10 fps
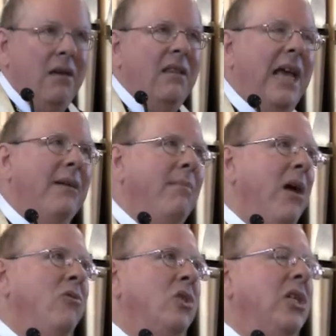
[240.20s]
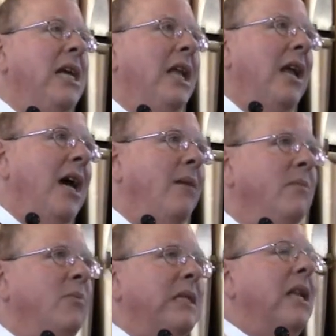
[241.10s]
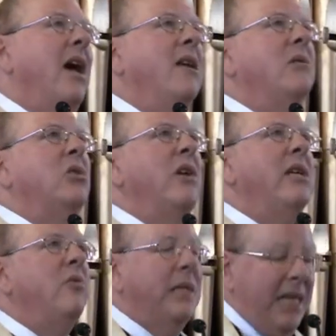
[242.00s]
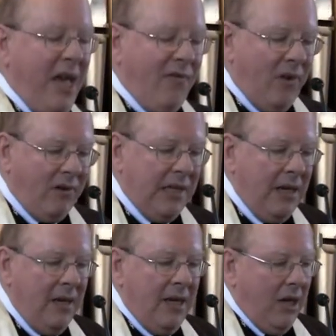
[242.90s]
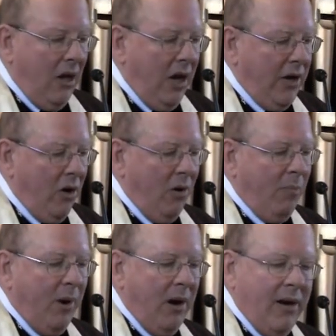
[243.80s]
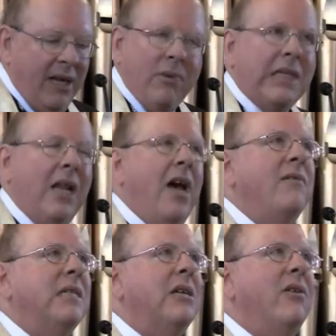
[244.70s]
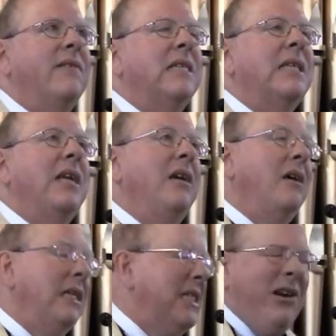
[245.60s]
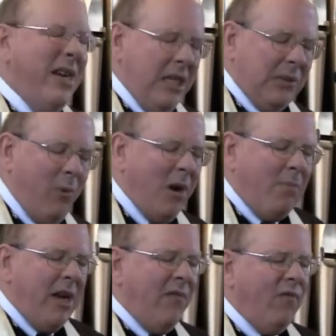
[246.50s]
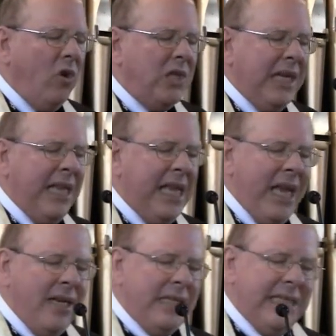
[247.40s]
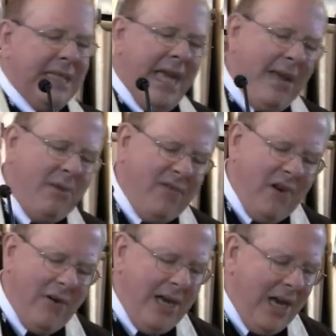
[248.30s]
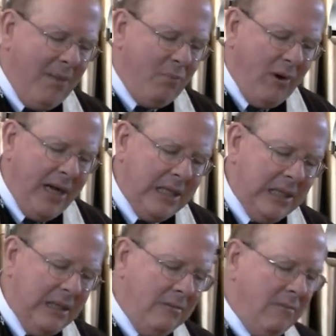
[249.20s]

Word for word: That mountain she climbed was a lot of strenuous effort on her part. It was a lot of seriously, serious work, but unfortunately the end came at a very high price.